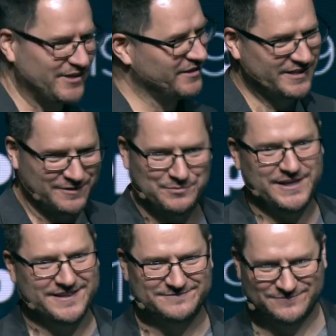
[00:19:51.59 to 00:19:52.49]
they're going to
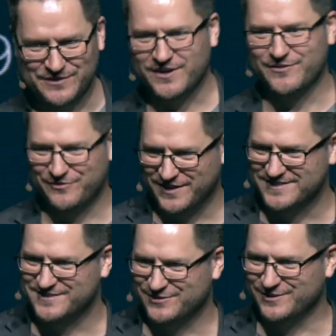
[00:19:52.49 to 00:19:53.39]
compete with other
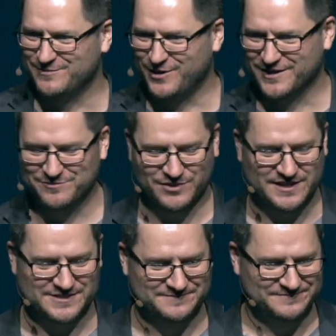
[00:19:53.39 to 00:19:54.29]
things that are in the
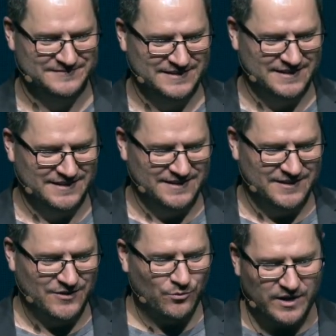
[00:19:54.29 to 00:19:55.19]
marketplace.
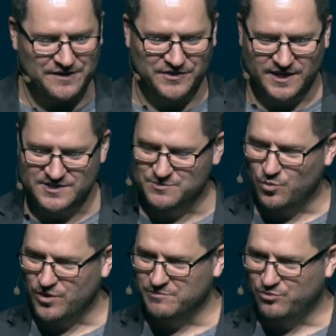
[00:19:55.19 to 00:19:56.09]
What I think is
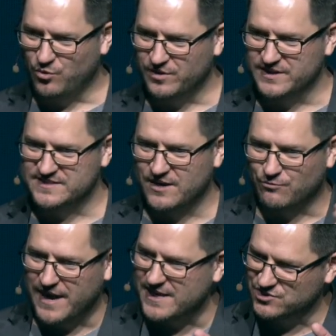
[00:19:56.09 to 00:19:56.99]
more important is that
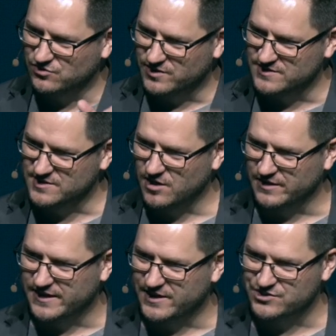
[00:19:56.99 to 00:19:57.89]
rational
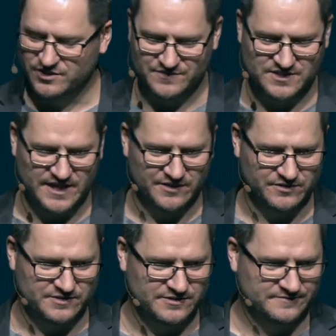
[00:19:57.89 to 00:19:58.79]
consolidation of
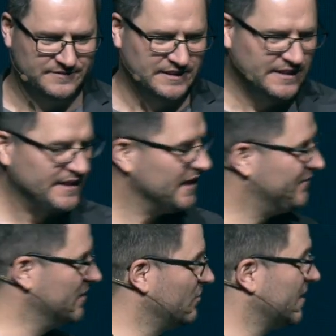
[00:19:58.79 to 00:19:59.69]
standards.
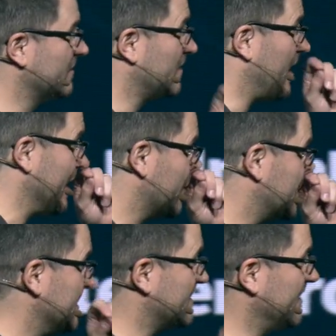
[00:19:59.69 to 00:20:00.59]
If you look at the
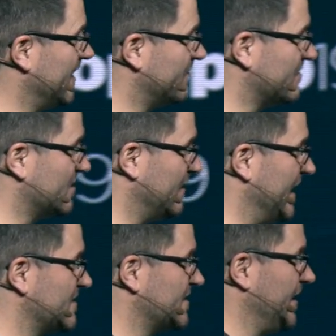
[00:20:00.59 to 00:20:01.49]
IoT standards
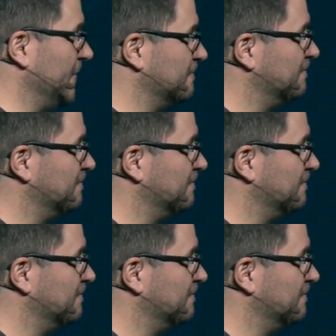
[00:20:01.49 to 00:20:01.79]
landscape